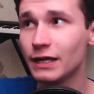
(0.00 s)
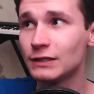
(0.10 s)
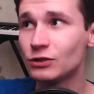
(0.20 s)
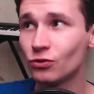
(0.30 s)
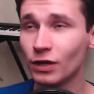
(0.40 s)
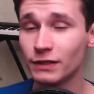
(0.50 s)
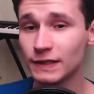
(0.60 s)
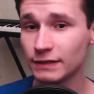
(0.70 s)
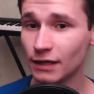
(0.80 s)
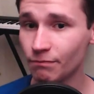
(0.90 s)
to
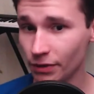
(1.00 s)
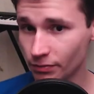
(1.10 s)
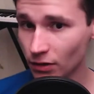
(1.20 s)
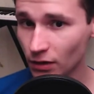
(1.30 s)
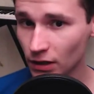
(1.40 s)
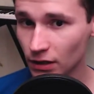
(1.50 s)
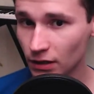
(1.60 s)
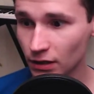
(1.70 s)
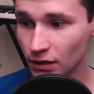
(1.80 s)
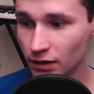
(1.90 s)
entertain people
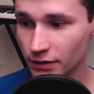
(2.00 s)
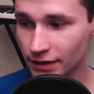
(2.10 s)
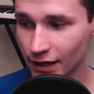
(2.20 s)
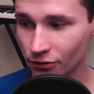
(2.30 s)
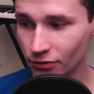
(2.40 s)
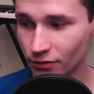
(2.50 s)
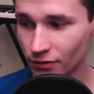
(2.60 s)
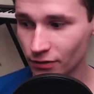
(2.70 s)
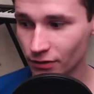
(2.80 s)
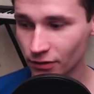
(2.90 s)
now
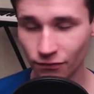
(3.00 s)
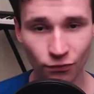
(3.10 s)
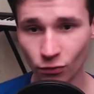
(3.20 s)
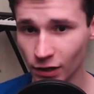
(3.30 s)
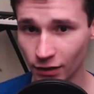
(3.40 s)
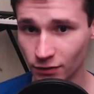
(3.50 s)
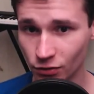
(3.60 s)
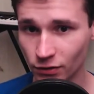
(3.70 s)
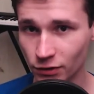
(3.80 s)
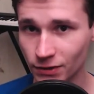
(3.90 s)
fully to
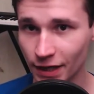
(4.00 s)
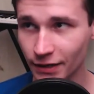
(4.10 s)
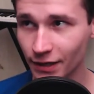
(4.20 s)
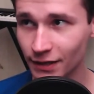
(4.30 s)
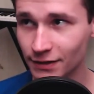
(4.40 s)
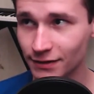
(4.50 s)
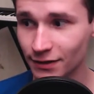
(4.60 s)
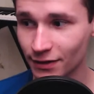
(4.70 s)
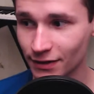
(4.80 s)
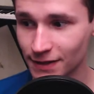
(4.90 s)
entertain and
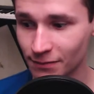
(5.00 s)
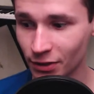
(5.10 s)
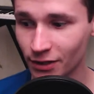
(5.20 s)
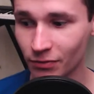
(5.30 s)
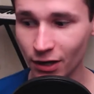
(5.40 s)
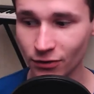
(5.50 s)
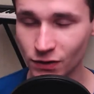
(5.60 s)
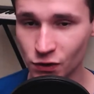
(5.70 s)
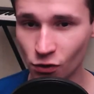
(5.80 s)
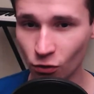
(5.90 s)
uh, speak about
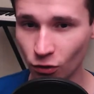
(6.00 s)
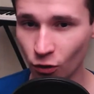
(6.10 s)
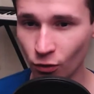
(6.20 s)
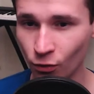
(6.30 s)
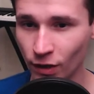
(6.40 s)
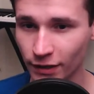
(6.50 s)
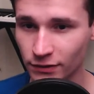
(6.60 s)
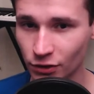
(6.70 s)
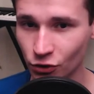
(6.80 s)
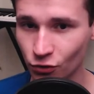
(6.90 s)
so low
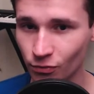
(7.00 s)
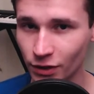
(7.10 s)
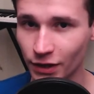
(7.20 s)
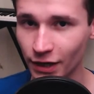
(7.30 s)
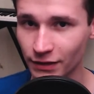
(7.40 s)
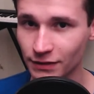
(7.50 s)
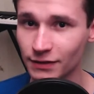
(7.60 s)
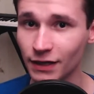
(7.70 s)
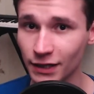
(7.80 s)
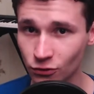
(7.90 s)
quality humor and
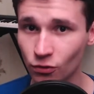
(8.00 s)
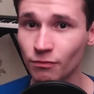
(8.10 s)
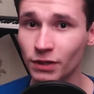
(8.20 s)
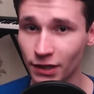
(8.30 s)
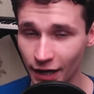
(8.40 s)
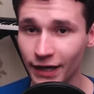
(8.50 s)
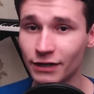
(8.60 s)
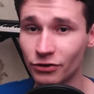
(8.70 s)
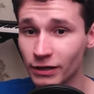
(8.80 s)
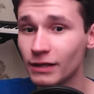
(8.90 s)
it will be uh,
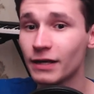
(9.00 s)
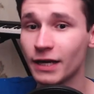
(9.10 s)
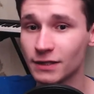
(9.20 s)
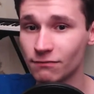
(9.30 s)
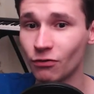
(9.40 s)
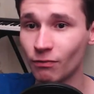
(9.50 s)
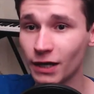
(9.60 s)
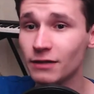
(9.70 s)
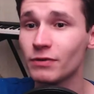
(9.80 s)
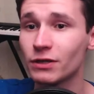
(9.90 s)
really nice for
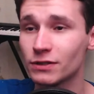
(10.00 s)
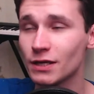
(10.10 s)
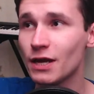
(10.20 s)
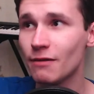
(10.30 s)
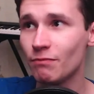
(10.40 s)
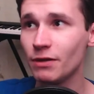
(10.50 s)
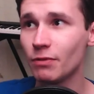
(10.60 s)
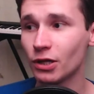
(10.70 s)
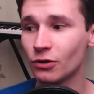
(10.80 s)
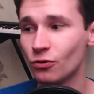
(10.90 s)
money because
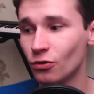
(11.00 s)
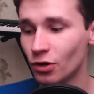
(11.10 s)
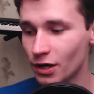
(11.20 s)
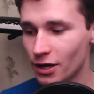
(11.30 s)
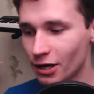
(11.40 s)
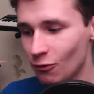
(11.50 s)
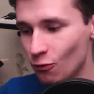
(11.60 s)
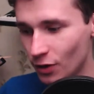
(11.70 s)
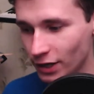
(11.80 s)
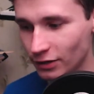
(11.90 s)
people who
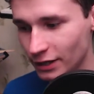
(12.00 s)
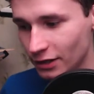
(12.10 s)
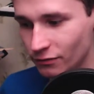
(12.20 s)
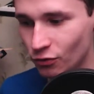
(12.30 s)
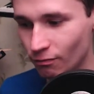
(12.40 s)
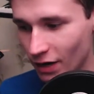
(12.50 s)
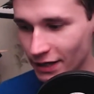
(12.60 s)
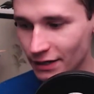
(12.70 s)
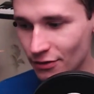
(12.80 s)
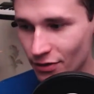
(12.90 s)
will give you
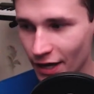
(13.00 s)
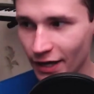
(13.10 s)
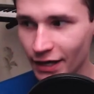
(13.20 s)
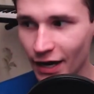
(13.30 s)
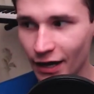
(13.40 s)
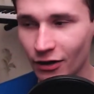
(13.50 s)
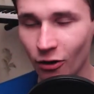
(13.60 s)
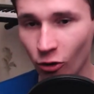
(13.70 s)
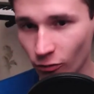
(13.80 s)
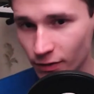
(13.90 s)
money they are
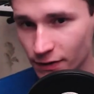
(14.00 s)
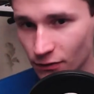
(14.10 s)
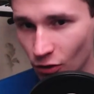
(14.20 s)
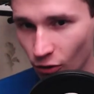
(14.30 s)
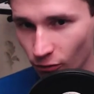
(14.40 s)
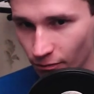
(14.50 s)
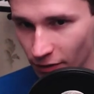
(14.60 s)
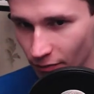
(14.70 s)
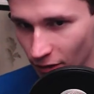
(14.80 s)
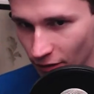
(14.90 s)
almost all
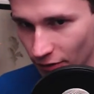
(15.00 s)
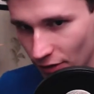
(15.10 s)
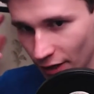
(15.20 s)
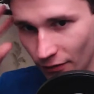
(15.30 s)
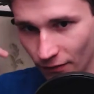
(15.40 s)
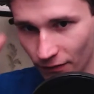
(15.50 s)
people they're